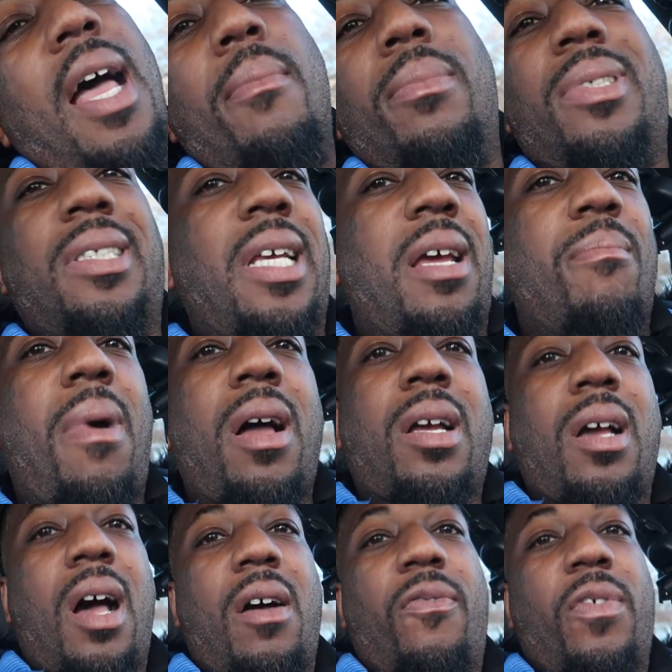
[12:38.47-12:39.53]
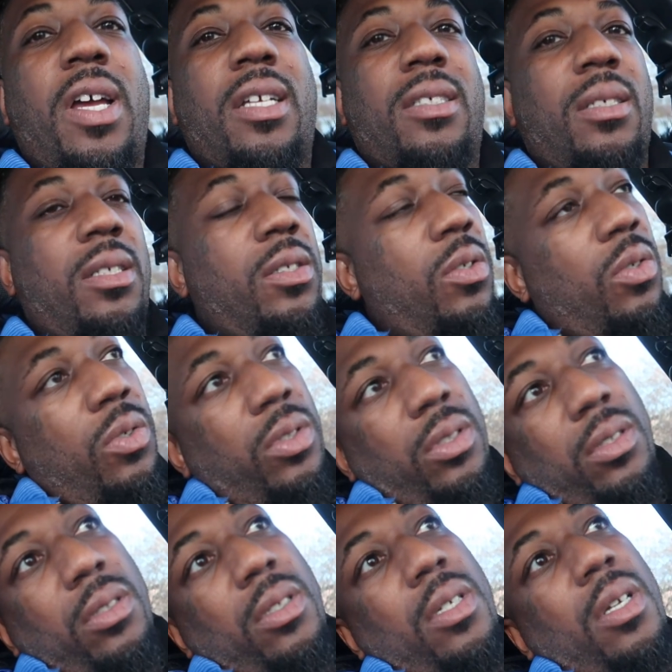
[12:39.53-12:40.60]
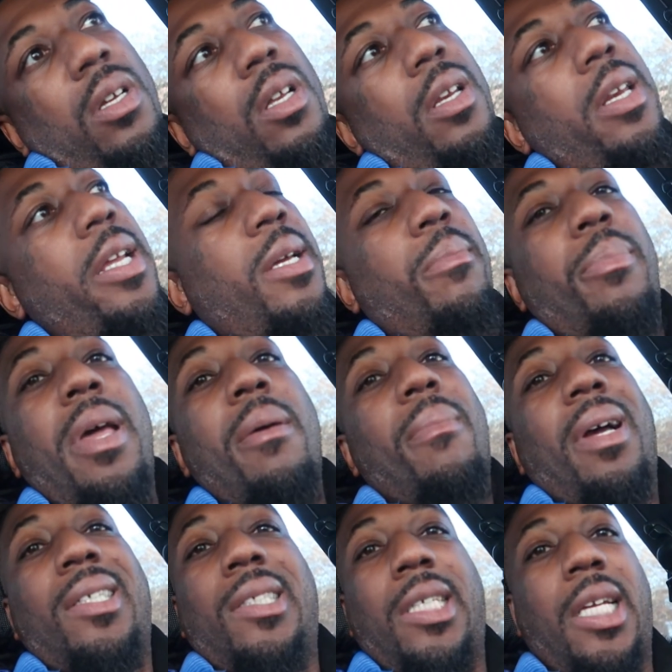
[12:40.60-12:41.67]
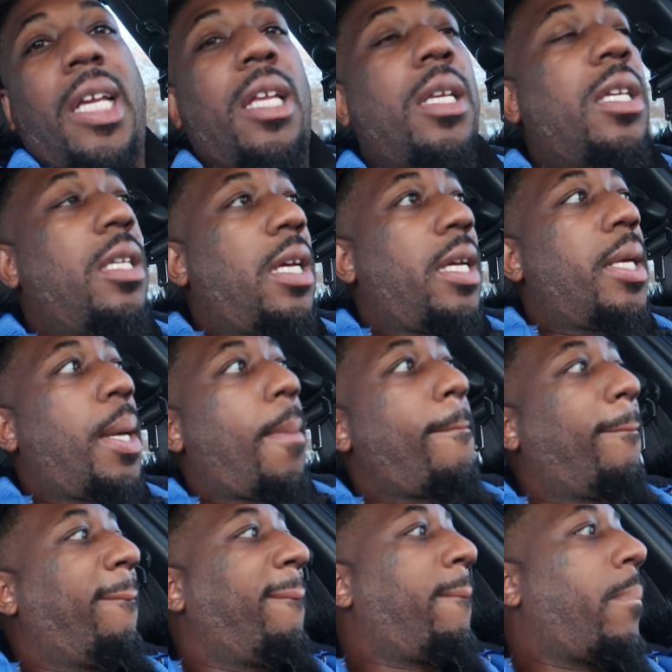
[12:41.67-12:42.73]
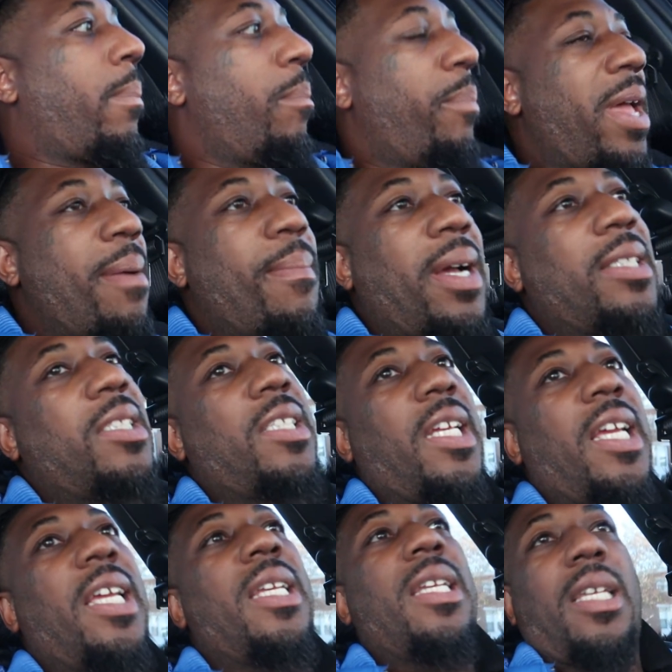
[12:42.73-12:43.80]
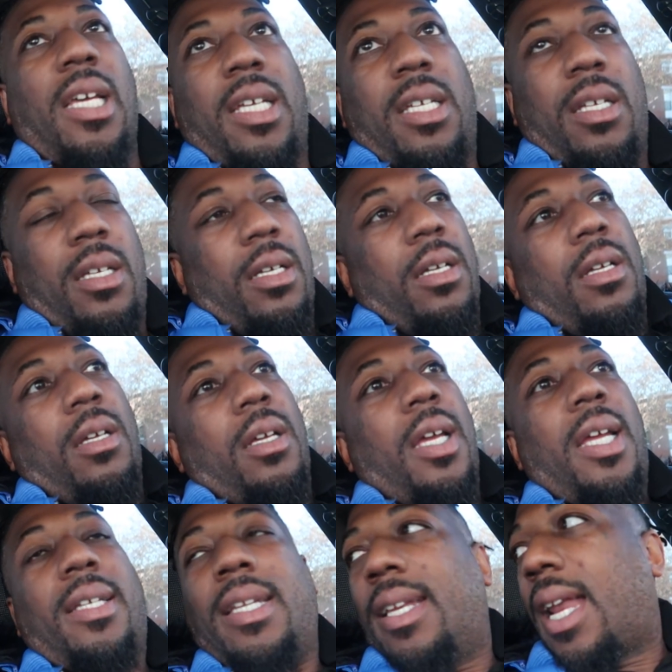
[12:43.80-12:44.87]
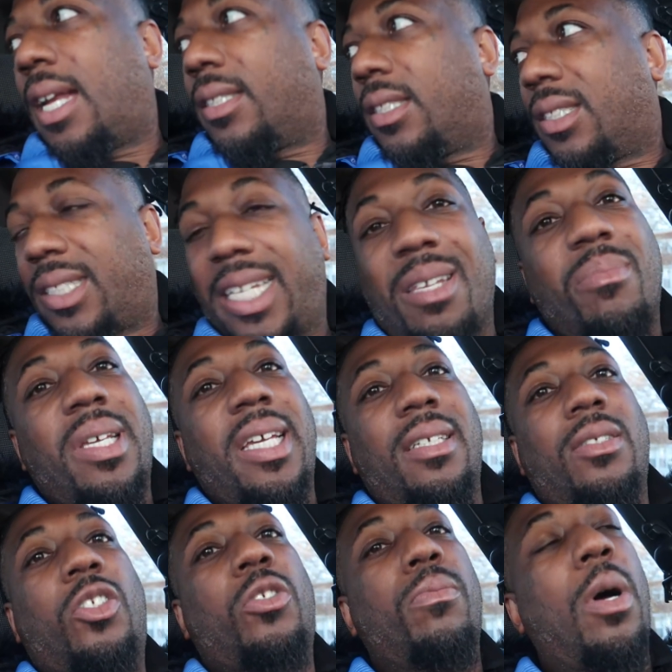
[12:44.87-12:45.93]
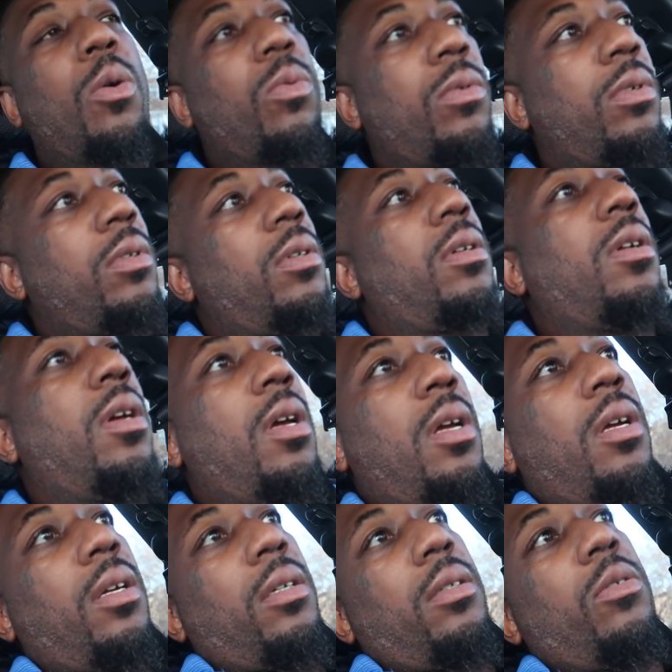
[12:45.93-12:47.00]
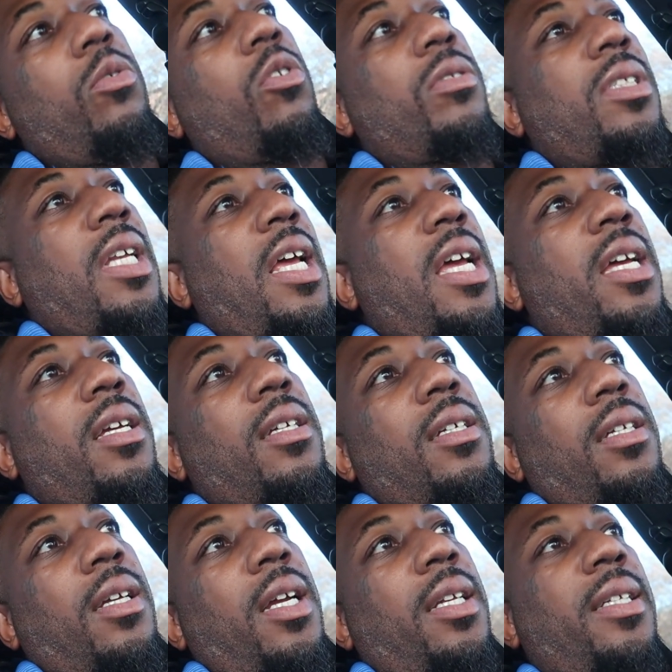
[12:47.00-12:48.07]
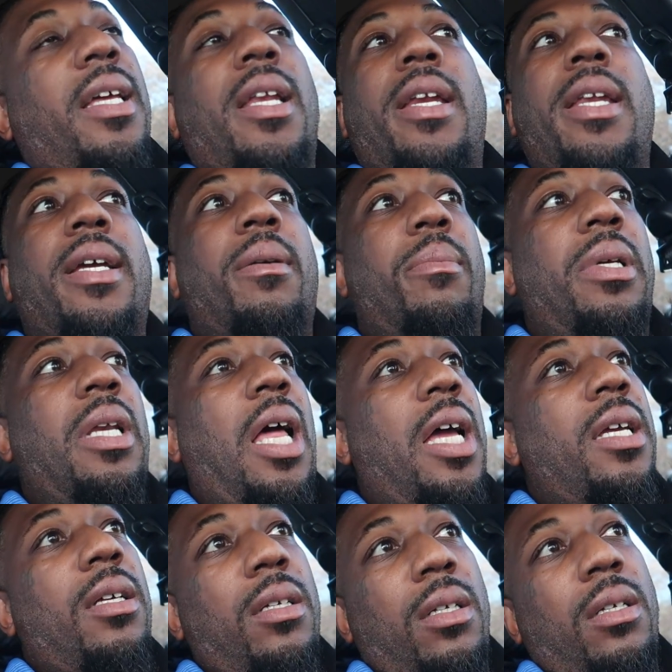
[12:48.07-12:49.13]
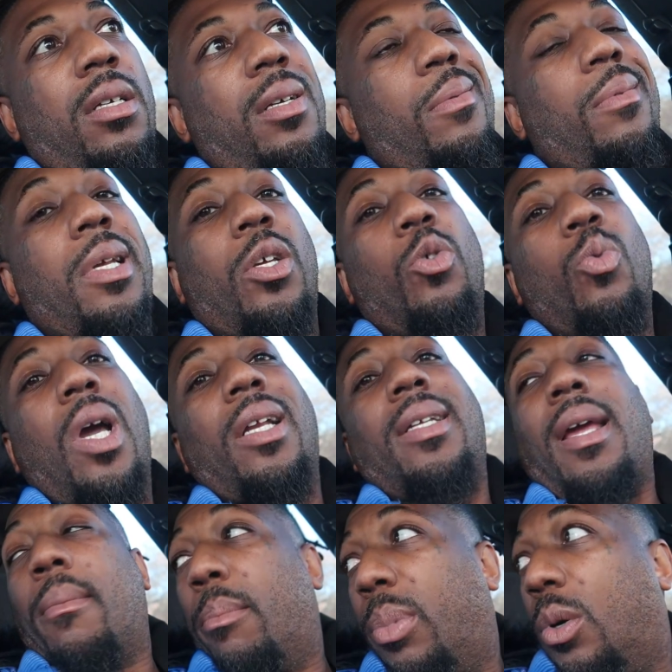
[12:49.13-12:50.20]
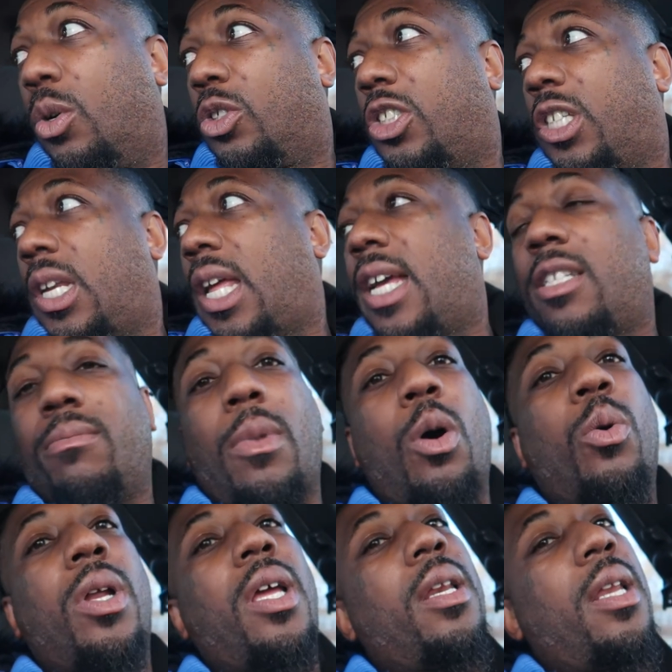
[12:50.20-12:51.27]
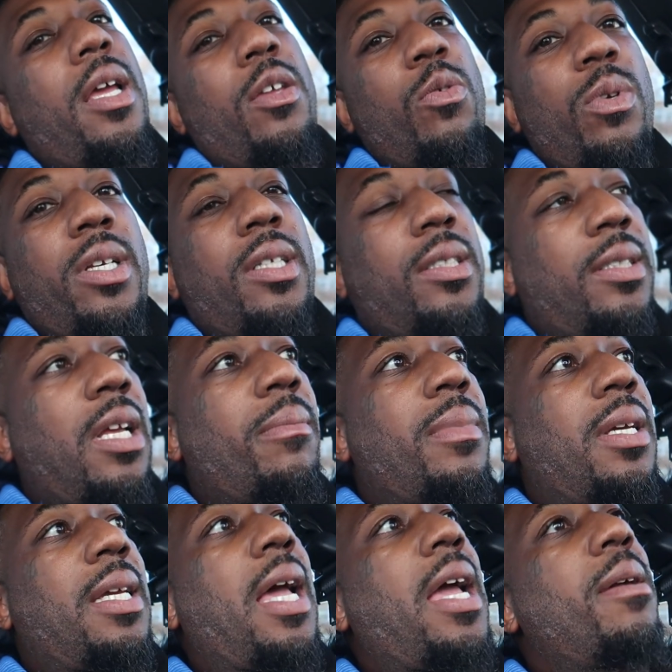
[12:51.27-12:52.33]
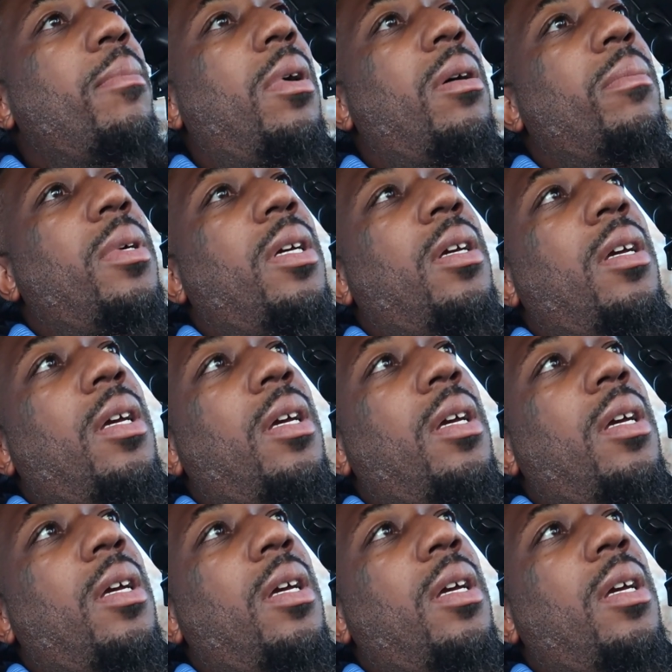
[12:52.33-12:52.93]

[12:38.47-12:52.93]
I'm saying my car faster than yours. Nigga, bet my shit any day. Bet my shit any day. And then I just keep getting smoked. You know what I'm saying? And then a nigga be like, nigga, you got that bullshit ass motor in there. You need to step your game up.